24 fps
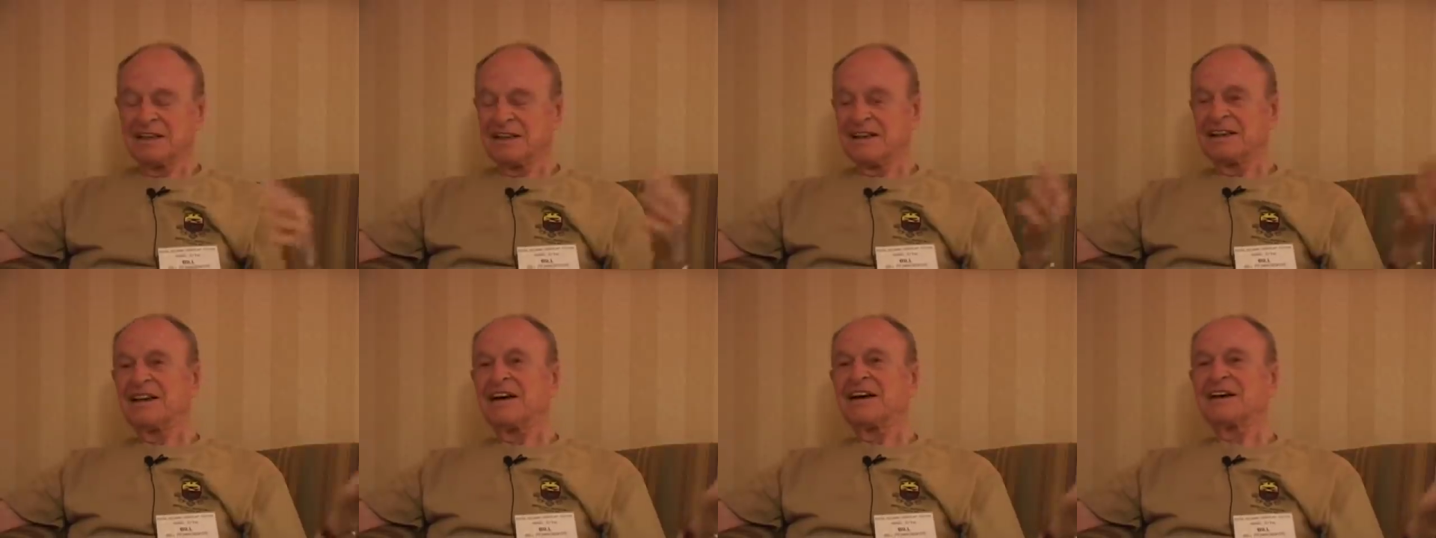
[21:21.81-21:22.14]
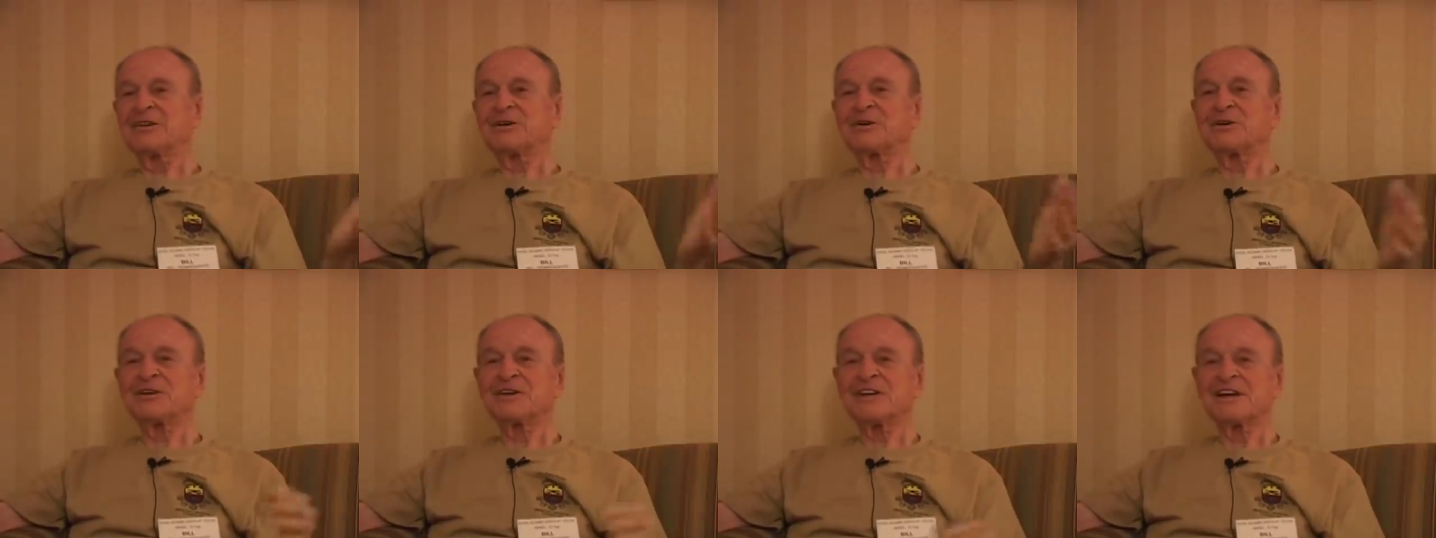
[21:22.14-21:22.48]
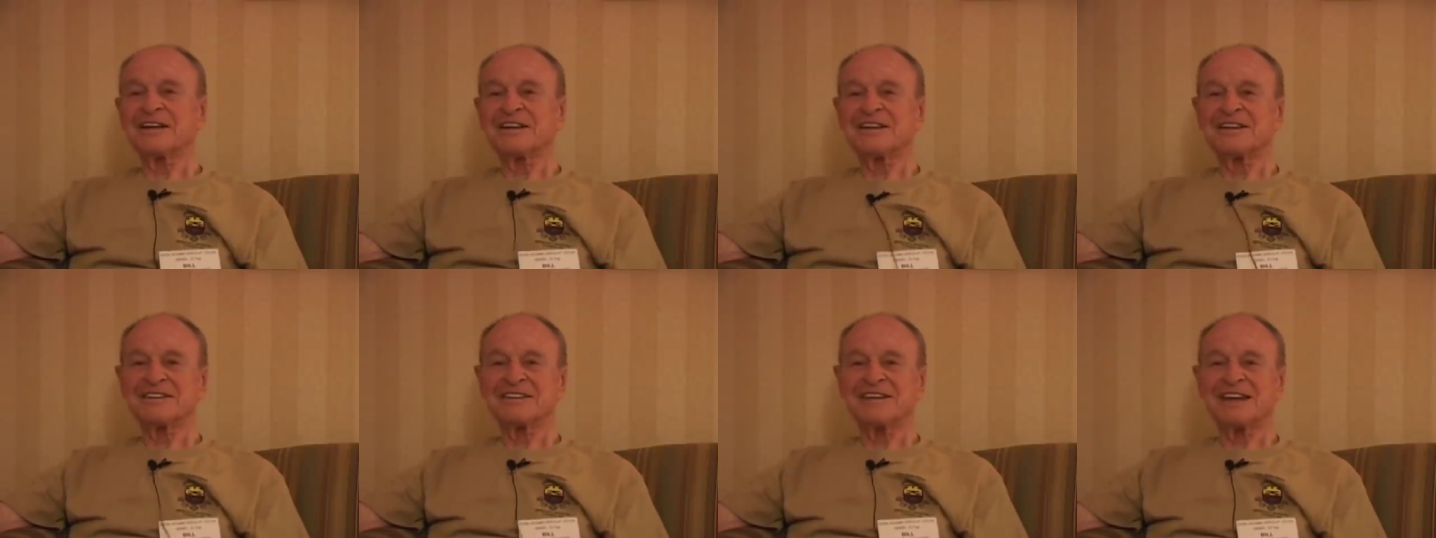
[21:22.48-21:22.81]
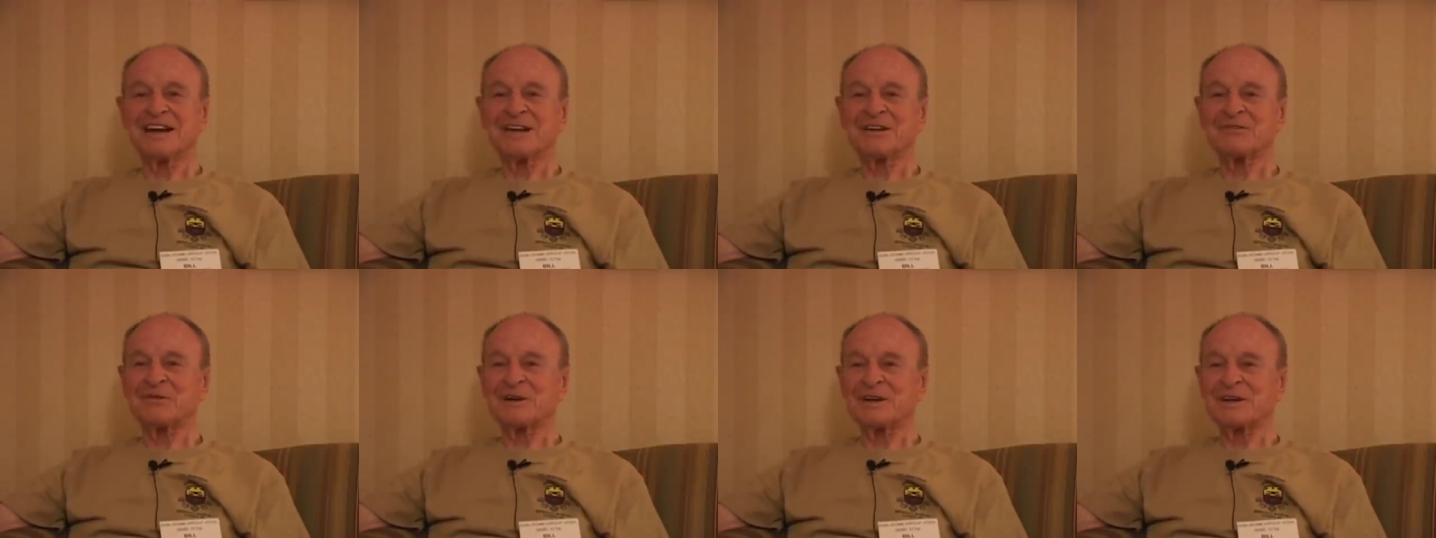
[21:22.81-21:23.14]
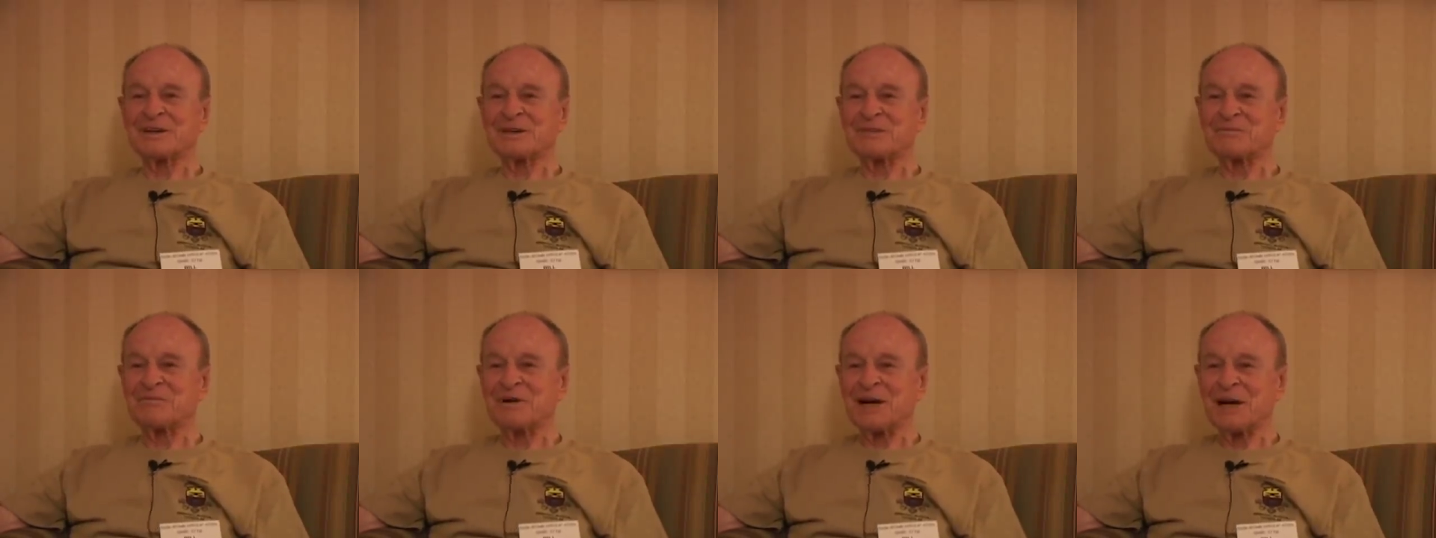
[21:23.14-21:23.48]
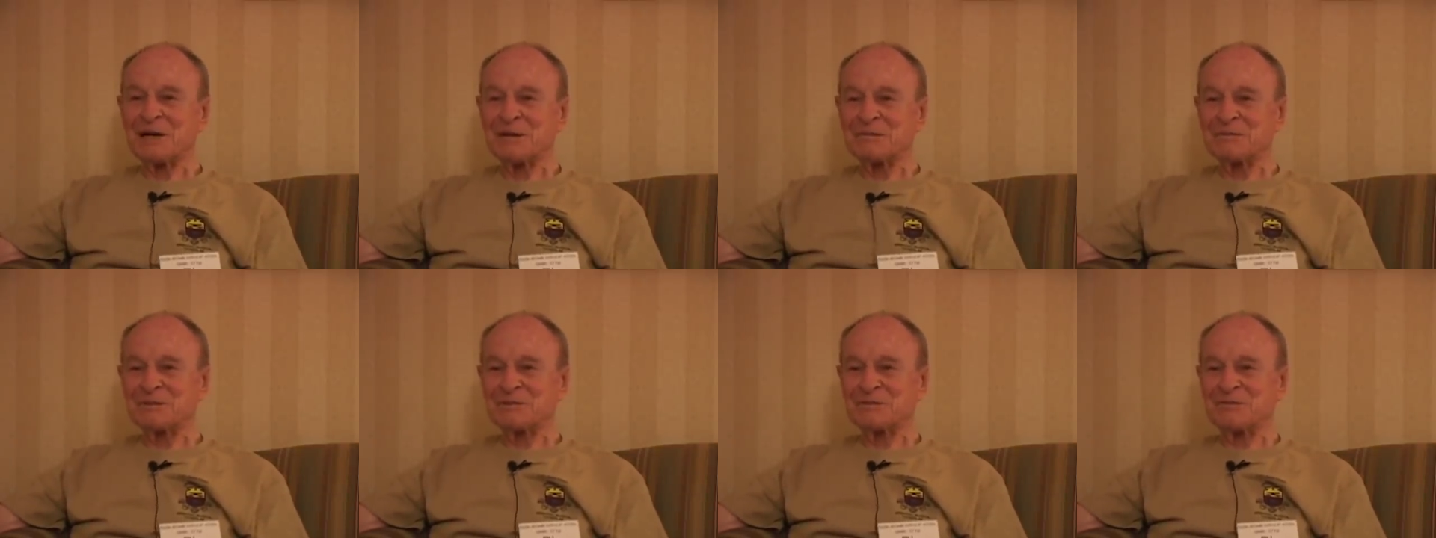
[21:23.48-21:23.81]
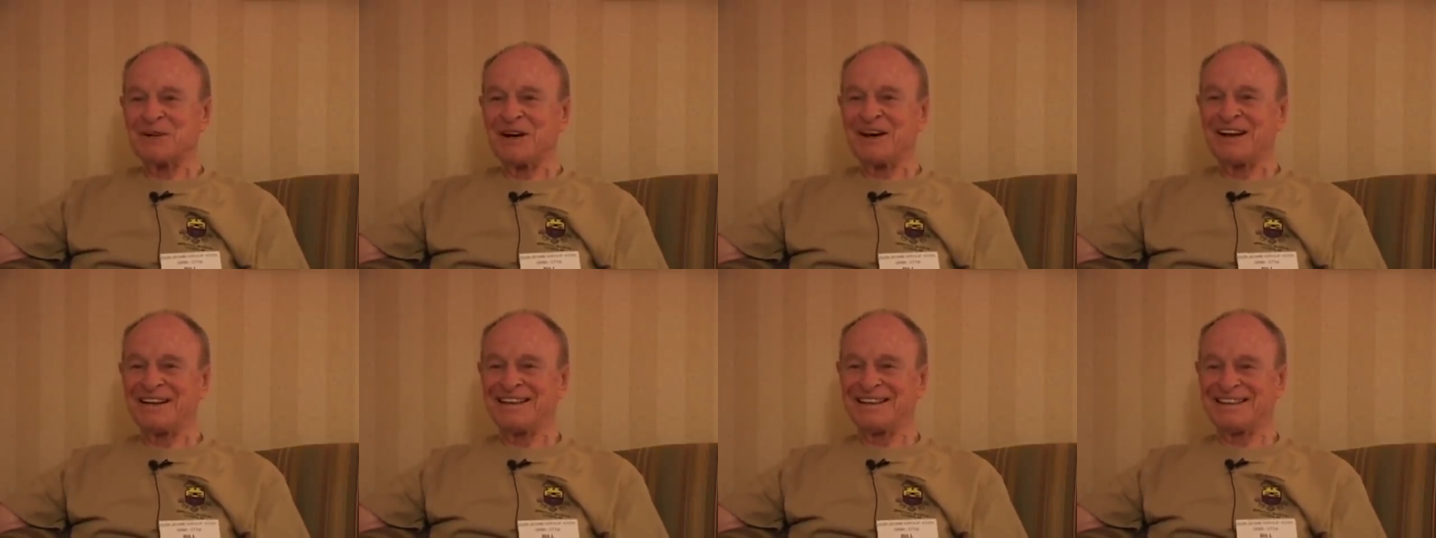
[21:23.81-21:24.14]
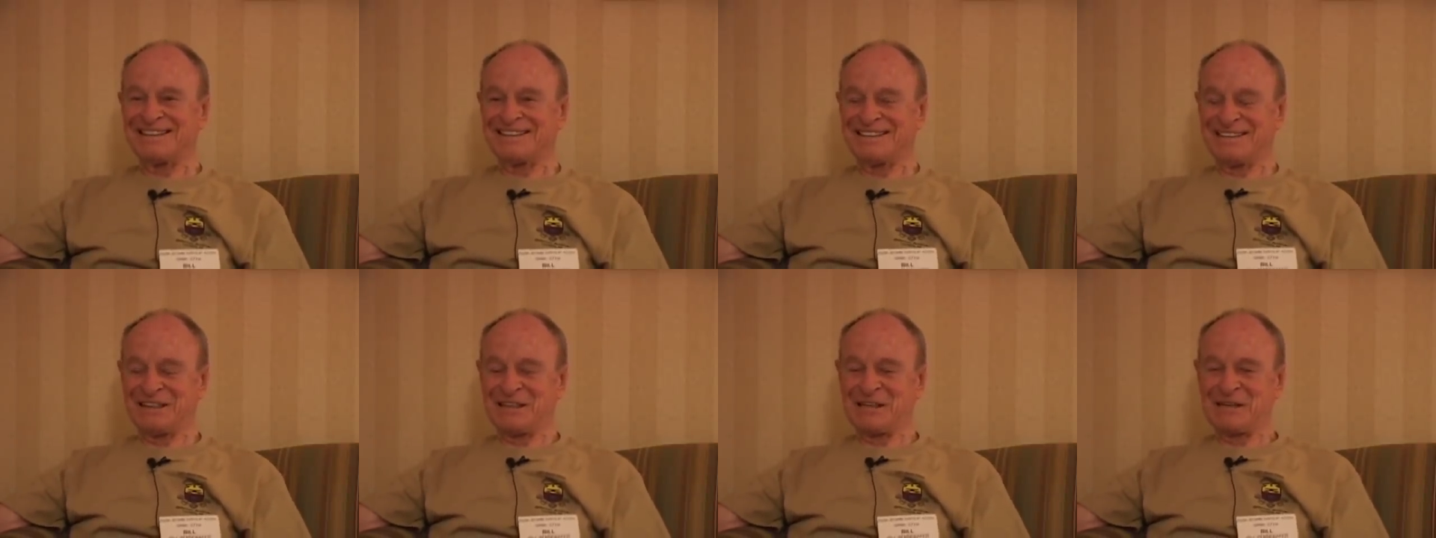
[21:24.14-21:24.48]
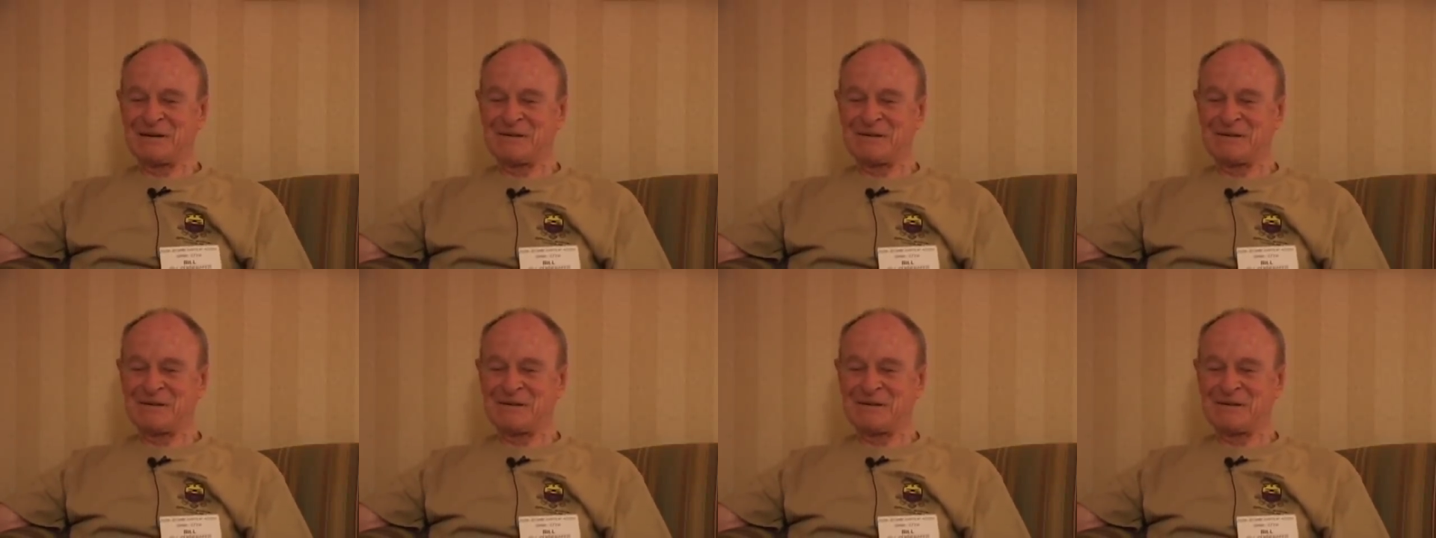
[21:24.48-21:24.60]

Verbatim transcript: and I couldn't understand what the problem was.